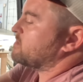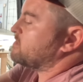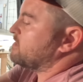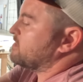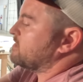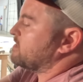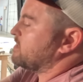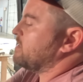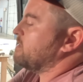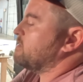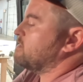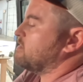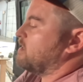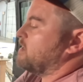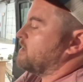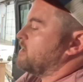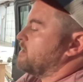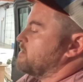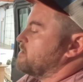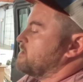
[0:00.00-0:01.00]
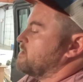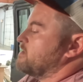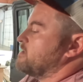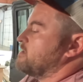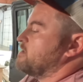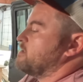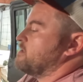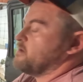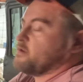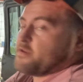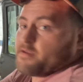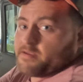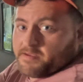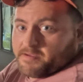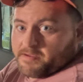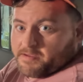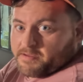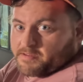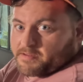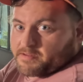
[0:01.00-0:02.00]
this inline
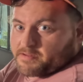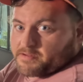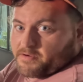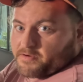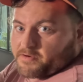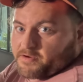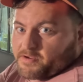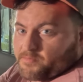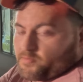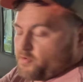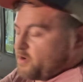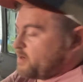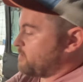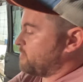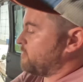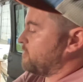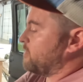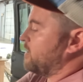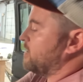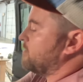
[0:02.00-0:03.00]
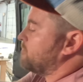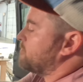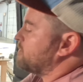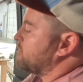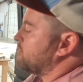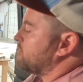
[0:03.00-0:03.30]
circuit breaker up.